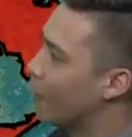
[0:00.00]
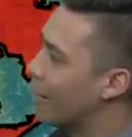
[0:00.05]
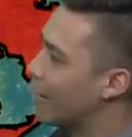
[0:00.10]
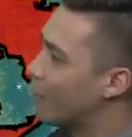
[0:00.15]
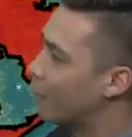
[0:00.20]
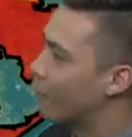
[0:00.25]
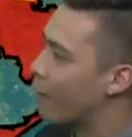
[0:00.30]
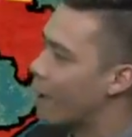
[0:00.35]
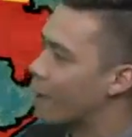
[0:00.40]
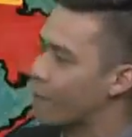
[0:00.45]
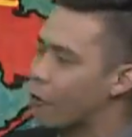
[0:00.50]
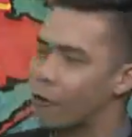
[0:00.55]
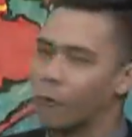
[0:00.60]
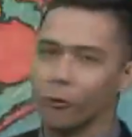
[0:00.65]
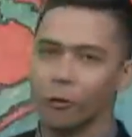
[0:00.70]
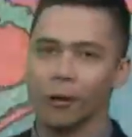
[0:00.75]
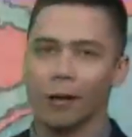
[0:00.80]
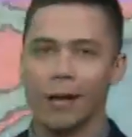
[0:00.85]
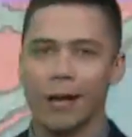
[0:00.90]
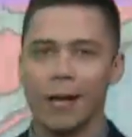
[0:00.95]
85
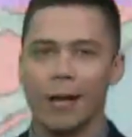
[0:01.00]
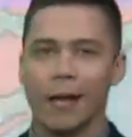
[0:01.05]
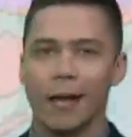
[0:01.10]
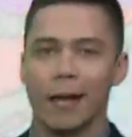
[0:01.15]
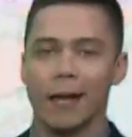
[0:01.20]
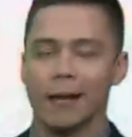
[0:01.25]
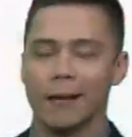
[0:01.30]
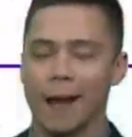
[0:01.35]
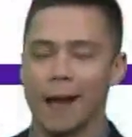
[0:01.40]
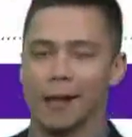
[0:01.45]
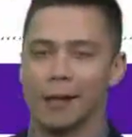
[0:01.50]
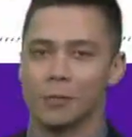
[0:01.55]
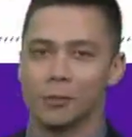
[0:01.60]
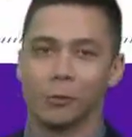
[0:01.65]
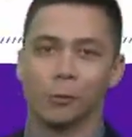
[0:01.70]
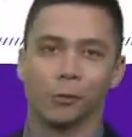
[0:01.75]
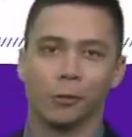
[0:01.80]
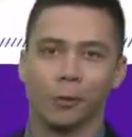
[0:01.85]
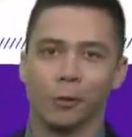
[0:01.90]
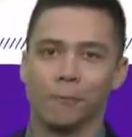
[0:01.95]
over in Alice
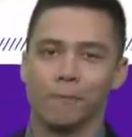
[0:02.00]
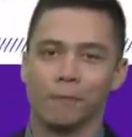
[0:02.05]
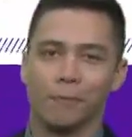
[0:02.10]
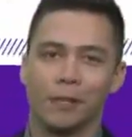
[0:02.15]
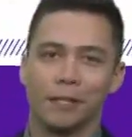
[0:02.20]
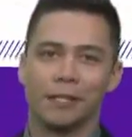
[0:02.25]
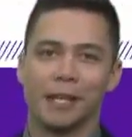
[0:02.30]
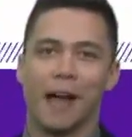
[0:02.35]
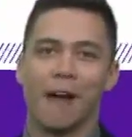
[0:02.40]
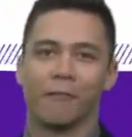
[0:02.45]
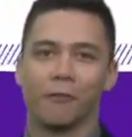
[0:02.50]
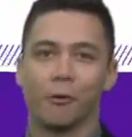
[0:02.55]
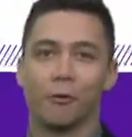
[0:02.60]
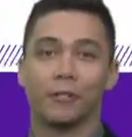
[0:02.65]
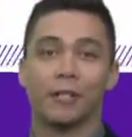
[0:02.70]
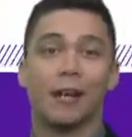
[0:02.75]
earlier this afternoon.